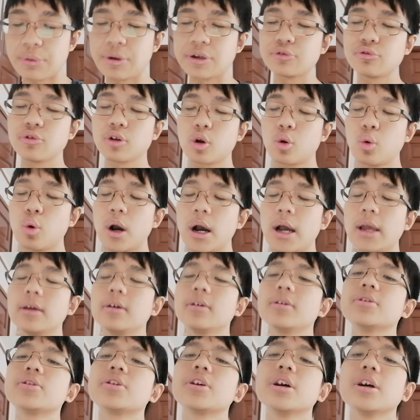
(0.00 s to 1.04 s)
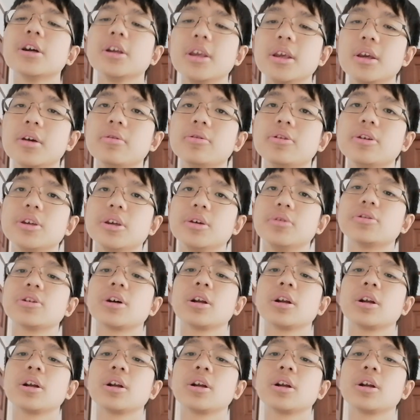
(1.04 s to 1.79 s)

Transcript: which requires you to use